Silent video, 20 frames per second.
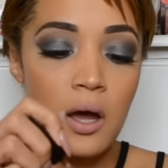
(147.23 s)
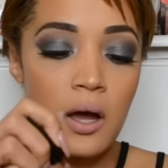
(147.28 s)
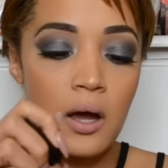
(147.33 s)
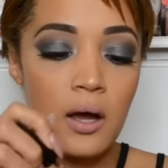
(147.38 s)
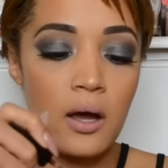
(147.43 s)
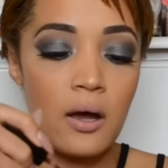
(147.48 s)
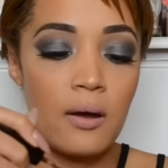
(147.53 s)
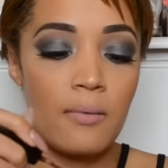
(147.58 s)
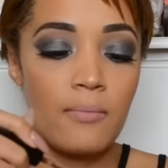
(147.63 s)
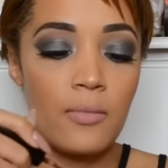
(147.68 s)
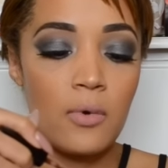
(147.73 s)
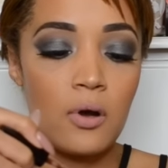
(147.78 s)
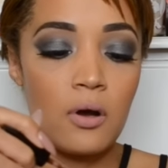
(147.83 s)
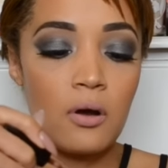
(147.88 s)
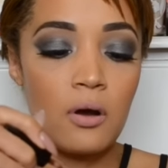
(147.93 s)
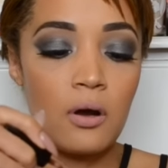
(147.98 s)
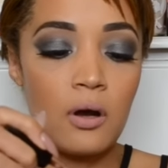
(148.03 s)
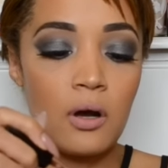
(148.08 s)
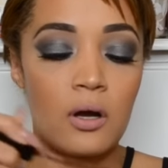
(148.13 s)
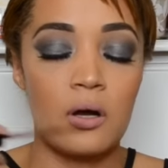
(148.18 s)
Um,
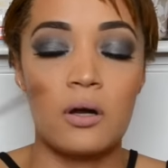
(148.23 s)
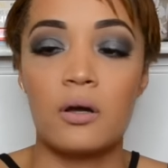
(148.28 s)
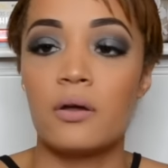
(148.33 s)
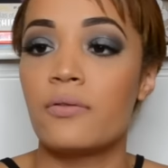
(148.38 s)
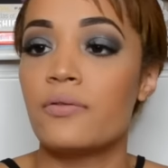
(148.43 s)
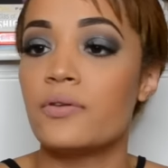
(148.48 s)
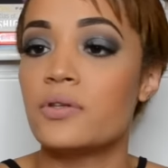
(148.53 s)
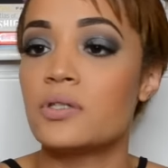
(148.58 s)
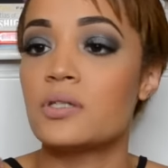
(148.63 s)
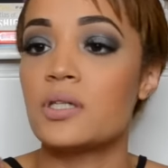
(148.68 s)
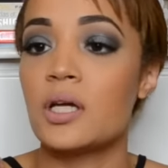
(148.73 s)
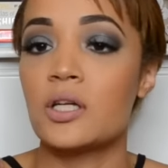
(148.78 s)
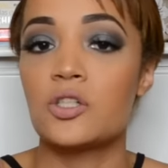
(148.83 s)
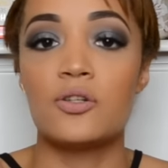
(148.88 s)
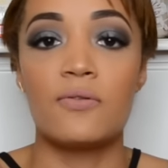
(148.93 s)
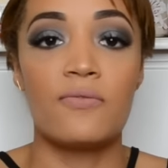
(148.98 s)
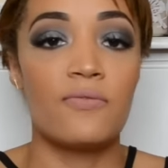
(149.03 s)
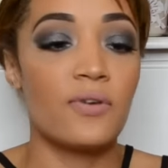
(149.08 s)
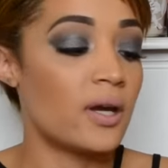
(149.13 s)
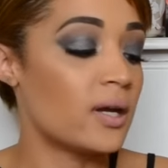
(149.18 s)
oh, this is
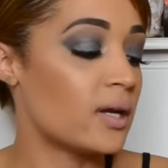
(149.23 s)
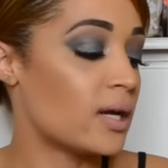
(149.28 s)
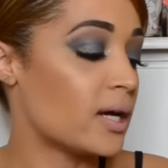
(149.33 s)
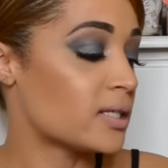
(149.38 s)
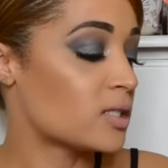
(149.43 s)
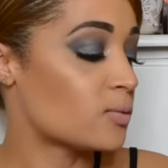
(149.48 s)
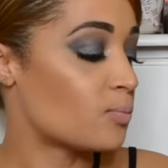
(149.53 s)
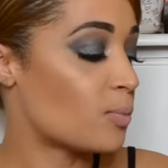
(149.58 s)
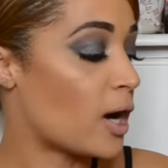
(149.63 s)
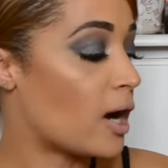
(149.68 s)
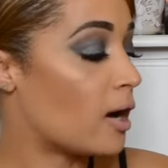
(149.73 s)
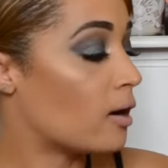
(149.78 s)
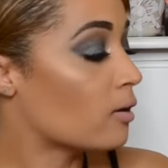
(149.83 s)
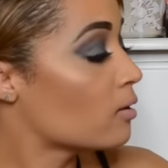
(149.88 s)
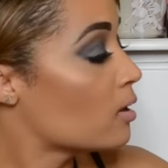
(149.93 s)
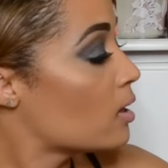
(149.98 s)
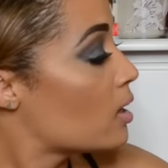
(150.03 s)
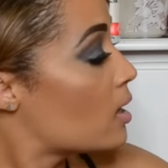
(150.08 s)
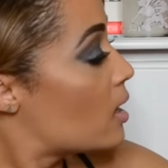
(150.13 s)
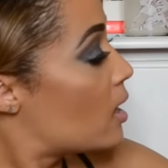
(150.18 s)
actually a very nice
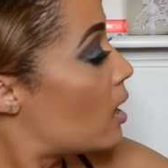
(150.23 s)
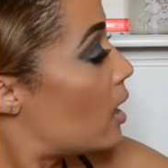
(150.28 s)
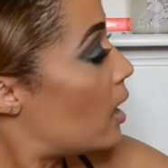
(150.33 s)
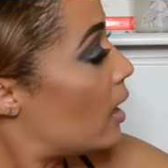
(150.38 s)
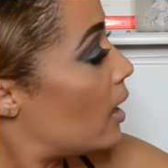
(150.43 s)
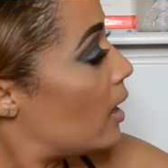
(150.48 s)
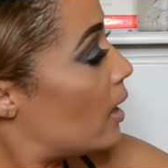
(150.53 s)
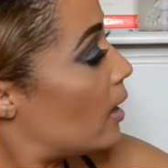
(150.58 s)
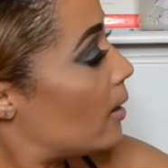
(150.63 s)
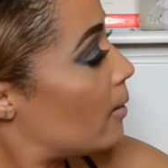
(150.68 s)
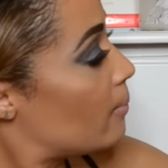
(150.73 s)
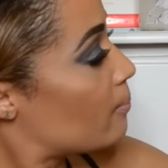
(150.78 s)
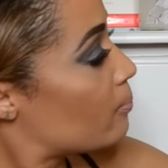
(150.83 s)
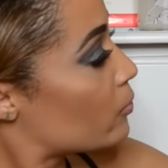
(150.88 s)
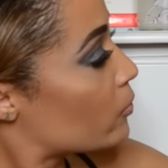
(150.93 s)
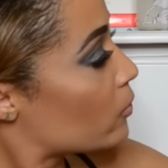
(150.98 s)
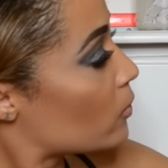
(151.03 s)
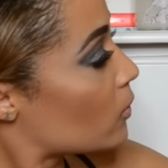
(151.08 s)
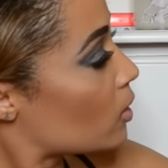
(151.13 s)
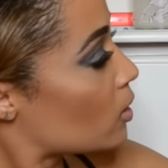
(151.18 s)
brown. Um,
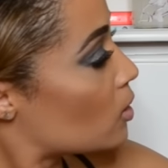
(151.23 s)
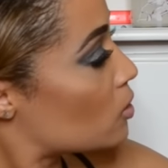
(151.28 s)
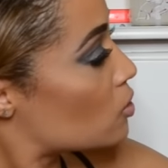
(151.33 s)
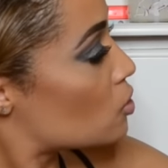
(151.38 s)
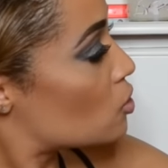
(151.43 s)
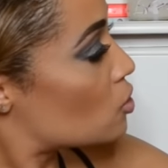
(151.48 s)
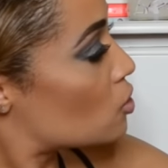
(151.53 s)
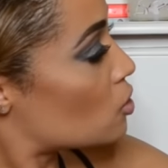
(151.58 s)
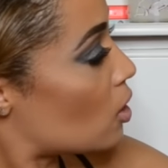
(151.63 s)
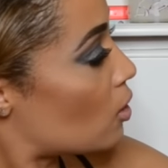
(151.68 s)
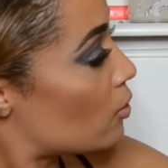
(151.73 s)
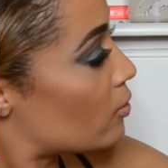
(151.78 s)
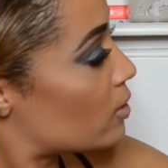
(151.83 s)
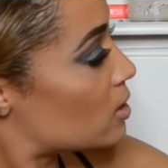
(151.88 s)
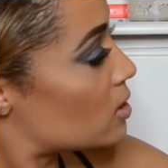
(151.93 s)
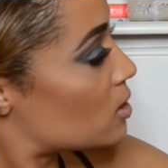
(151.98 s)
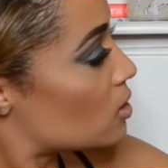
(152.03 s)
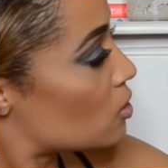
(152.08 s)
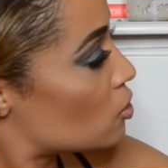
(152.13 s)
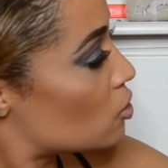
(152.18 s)
so
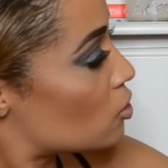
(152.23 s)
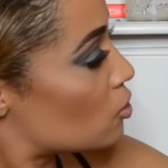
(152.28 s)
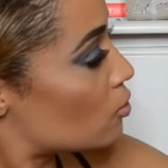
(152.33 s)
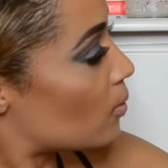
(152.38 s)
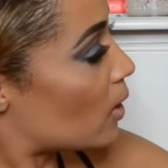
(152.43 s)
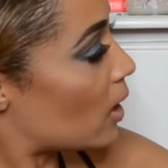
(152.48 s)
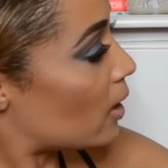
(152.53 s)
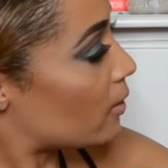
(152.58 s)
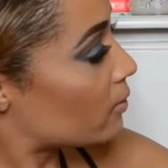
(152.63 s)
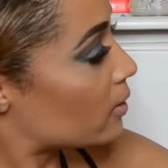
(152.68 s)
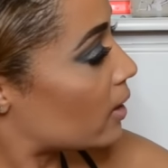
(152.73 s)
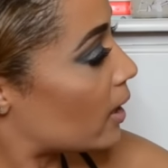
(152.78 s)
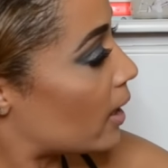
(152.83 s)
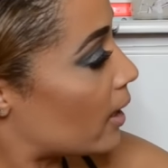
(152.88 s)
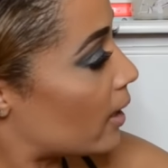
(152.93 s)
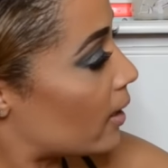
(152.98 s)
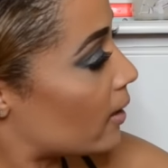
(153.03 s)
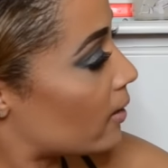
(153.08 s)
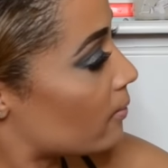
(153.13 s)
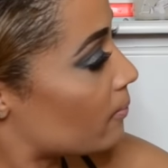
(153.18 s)
this is True Brown
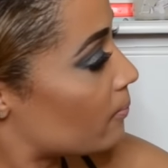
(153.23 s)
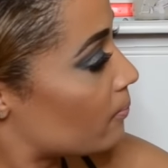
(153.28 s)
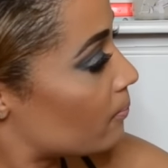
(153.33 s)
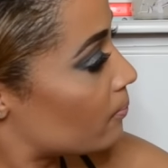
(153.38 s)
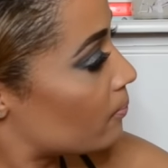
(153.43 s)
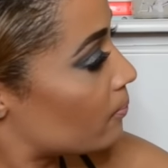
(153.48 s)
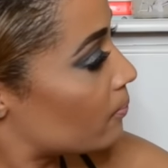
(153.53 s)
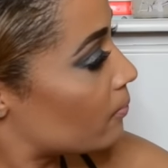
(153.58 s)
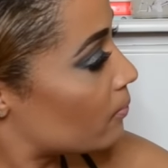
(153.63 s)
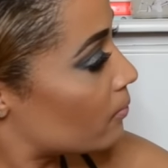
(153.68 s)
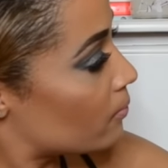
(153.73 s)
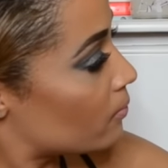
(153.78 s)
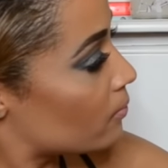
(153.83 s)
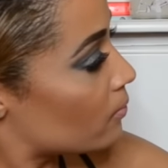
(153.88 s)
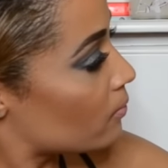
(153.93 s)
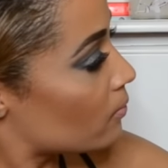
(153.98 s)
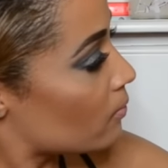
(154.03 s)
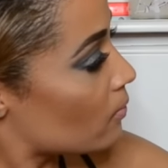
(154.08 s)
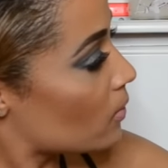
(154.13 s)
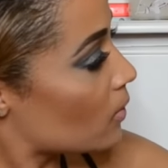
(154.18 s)
K
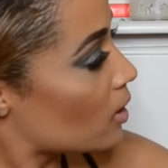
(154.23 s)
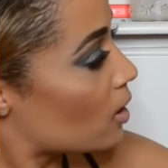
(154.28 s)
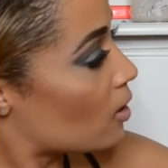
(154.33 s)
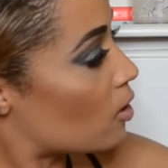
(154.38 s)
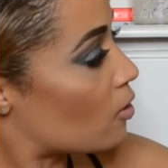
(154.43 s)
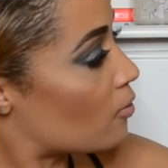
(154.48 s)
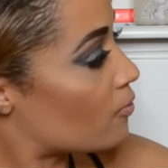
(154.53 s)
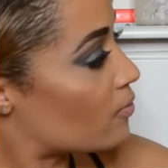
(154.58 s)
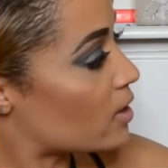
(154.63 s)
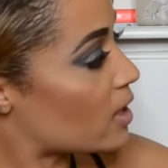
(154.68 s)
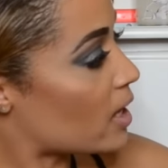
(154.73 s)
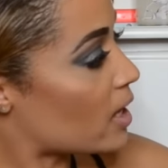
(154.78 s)
over